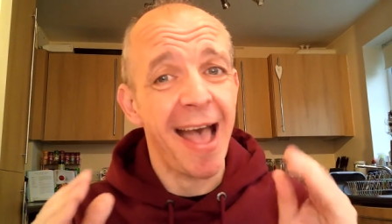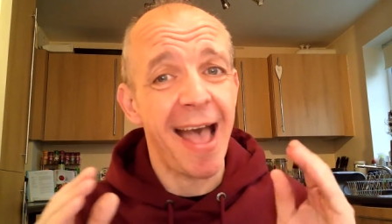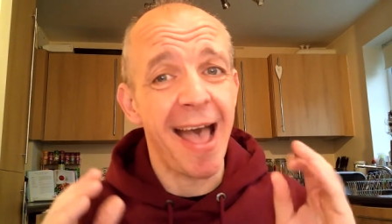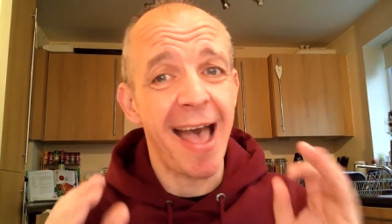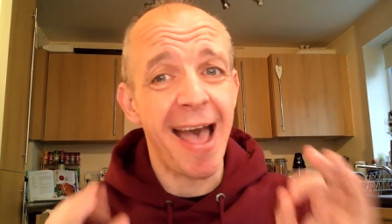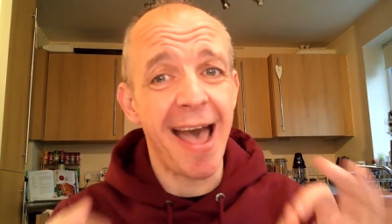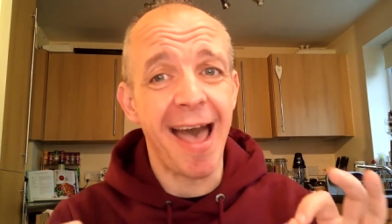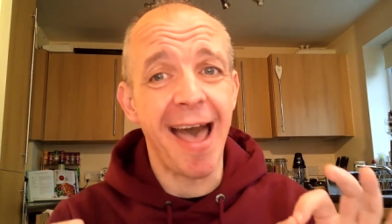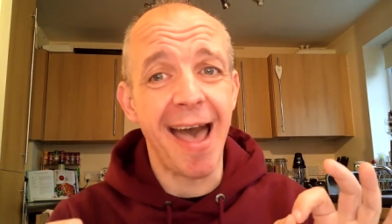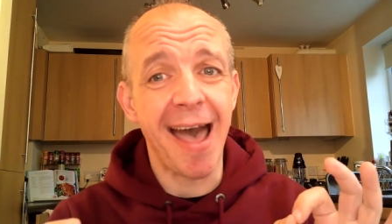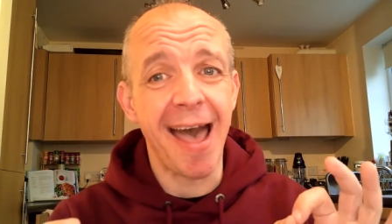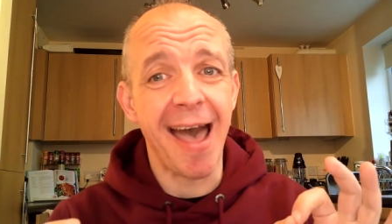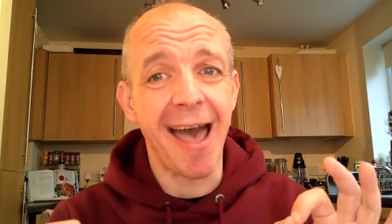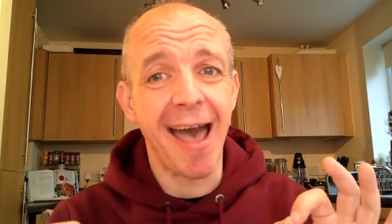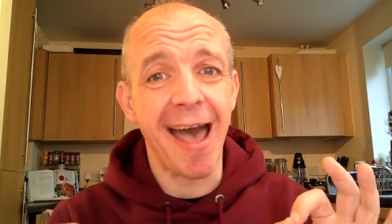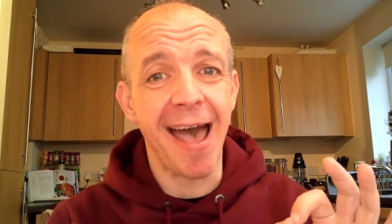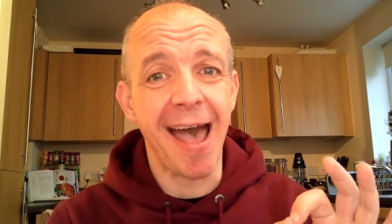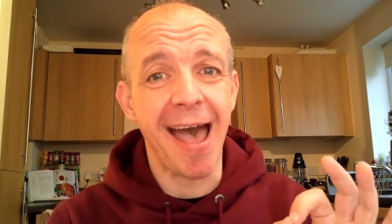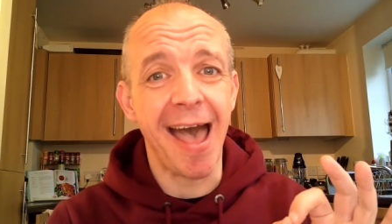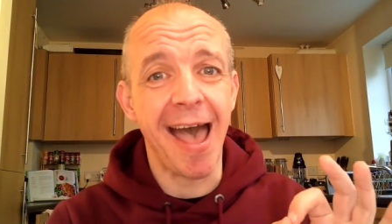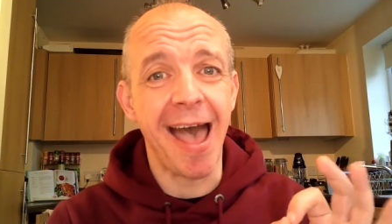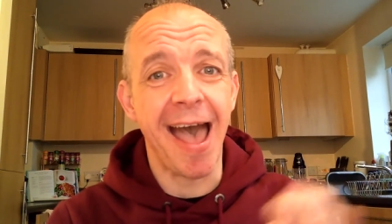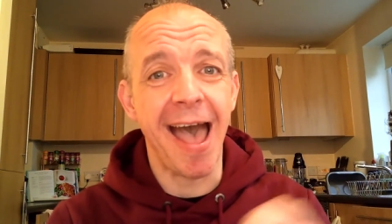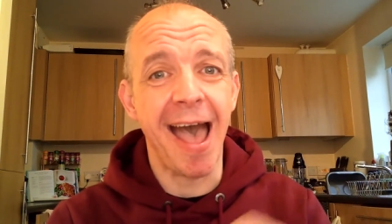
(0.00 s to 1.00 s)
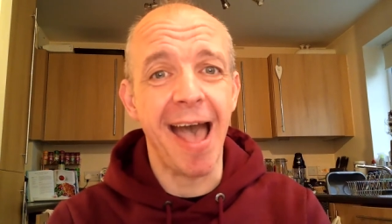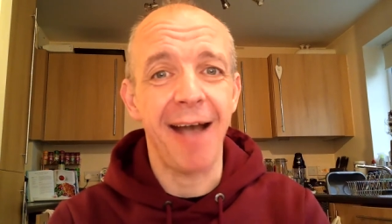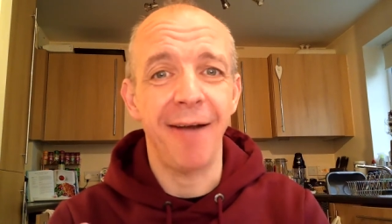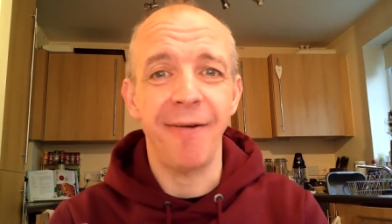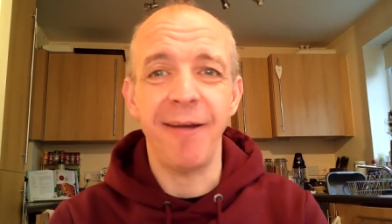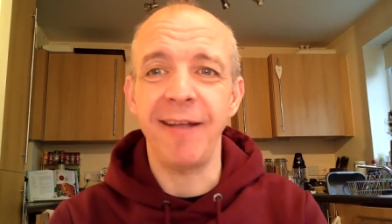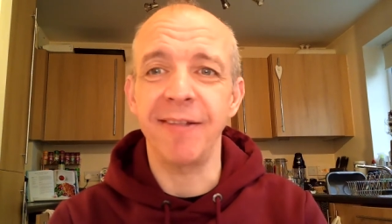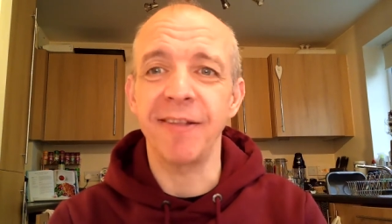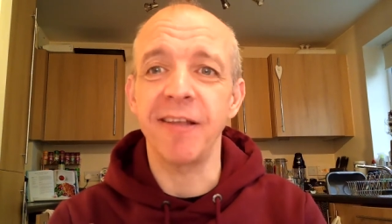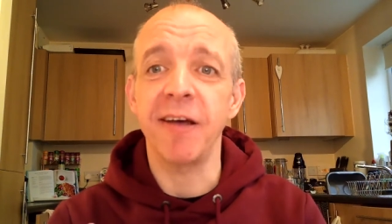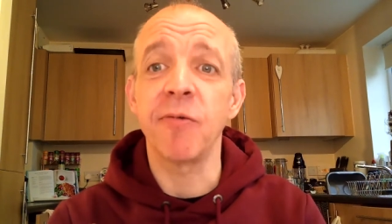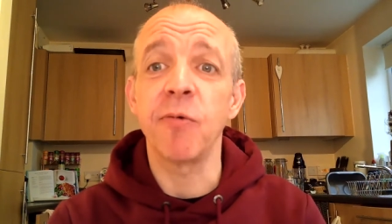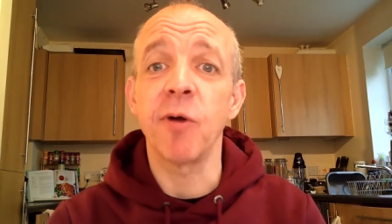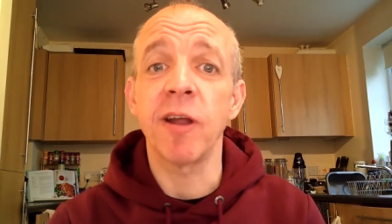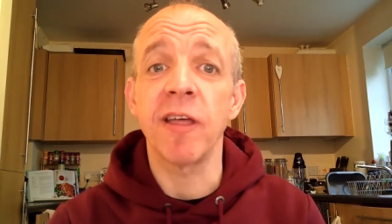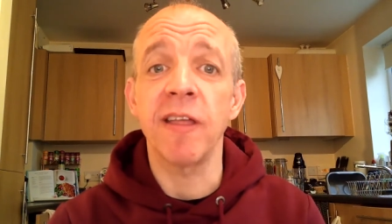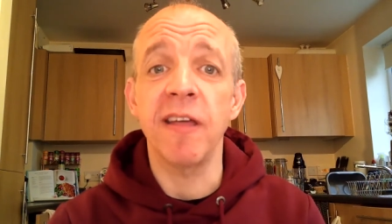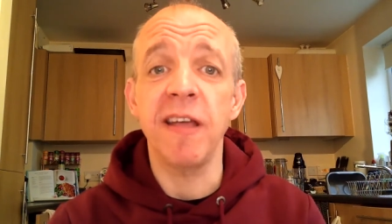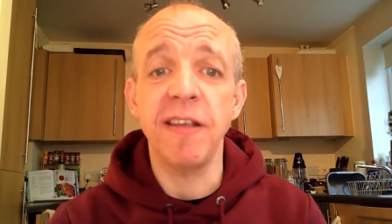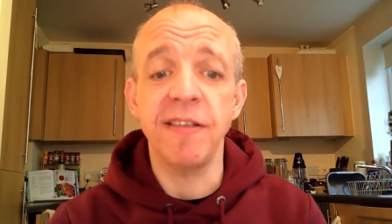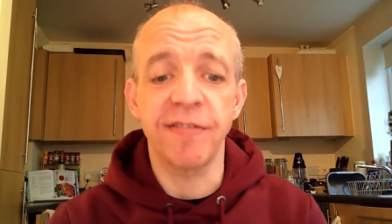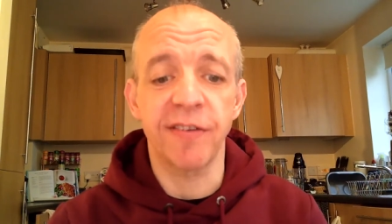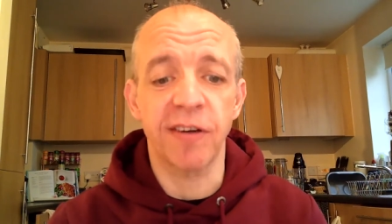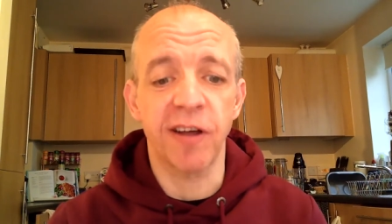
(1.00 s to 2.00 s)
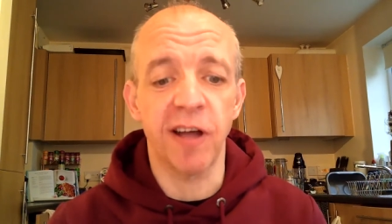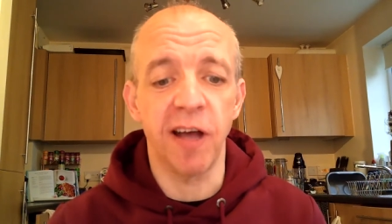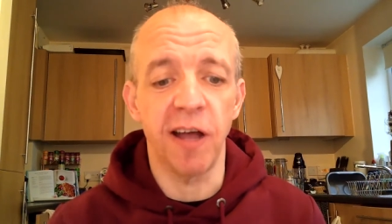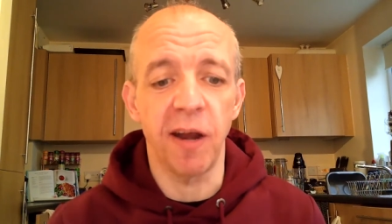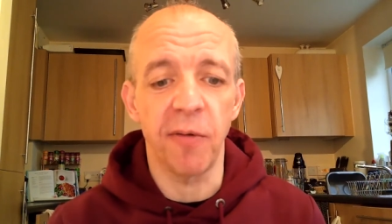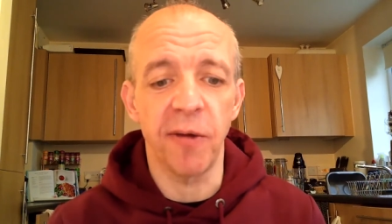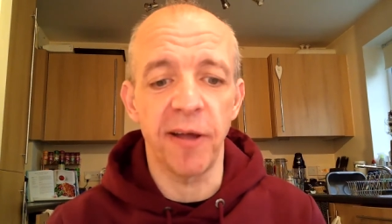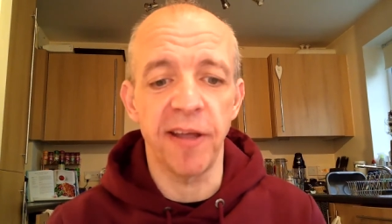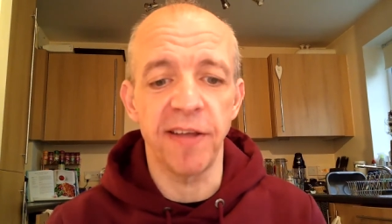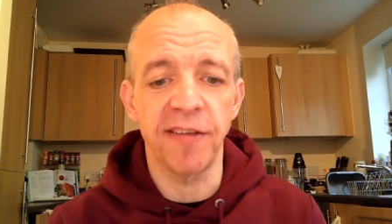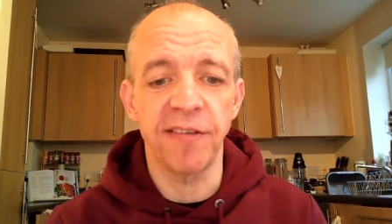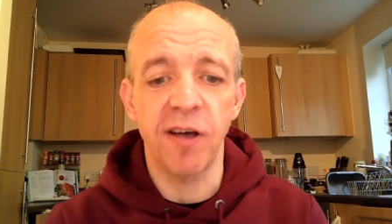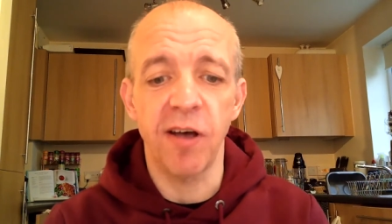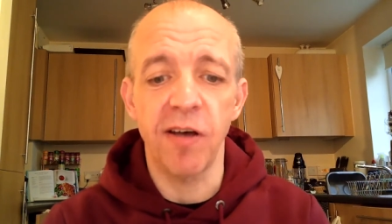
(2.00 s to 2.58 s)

Ah, we ain't done one of these for a couple of weeks